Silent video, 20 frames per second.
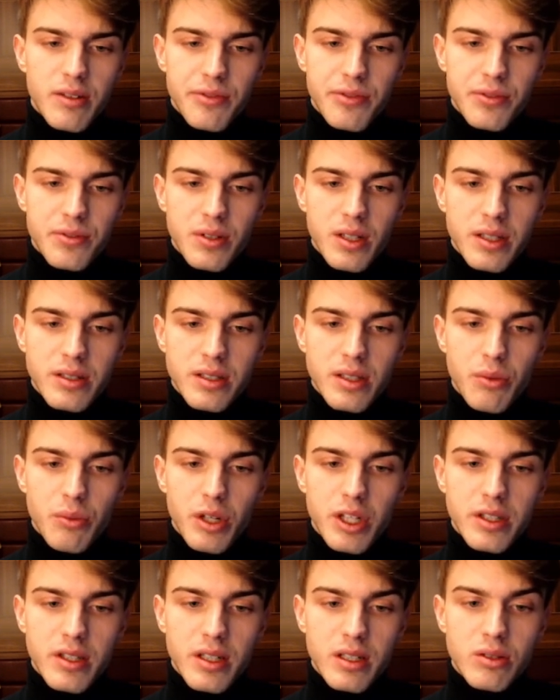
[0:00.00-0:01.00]
If, let's say,
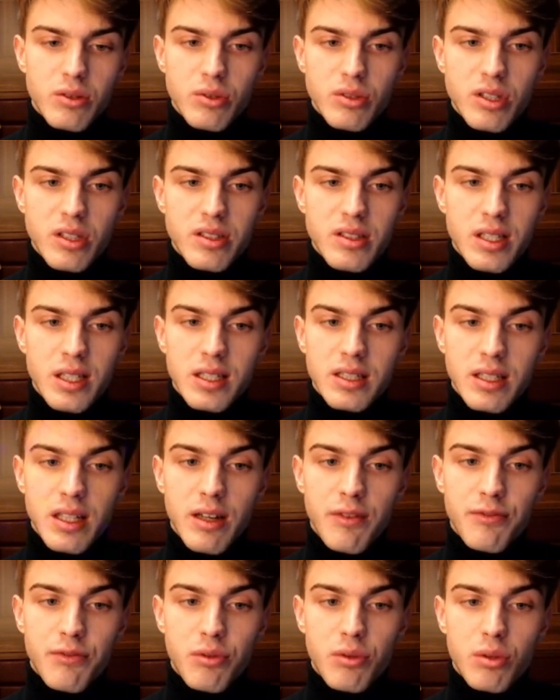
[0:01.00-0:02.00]
white takes on c6,
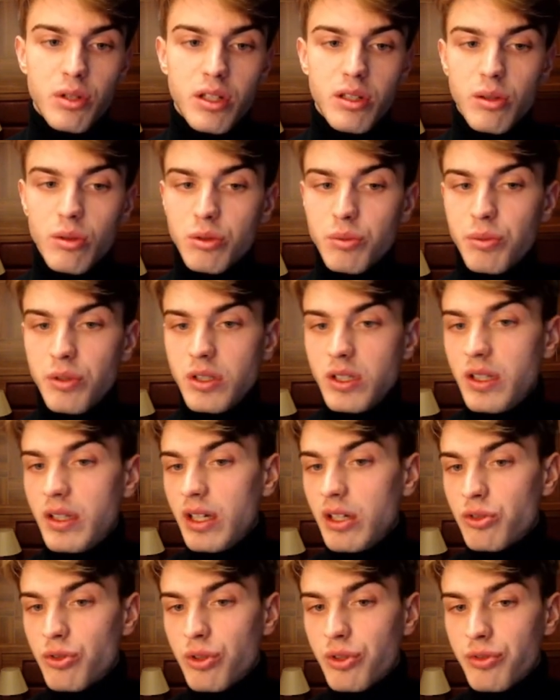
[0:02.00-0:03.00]
f4, it looked pretty
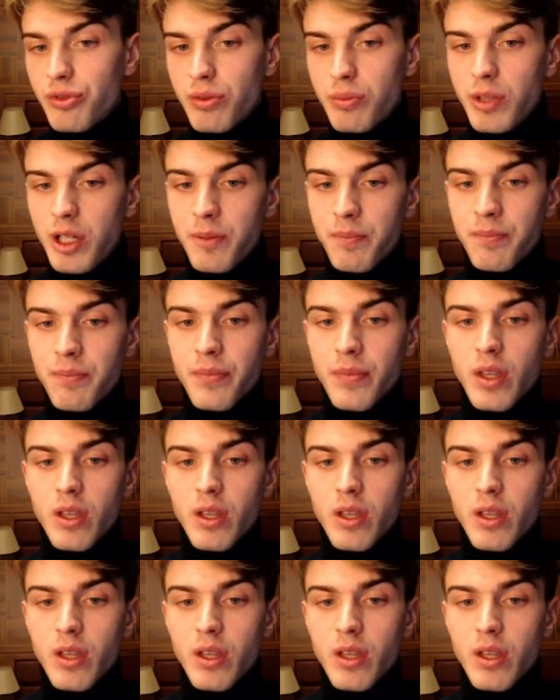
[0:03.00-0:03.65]
dangerous for me.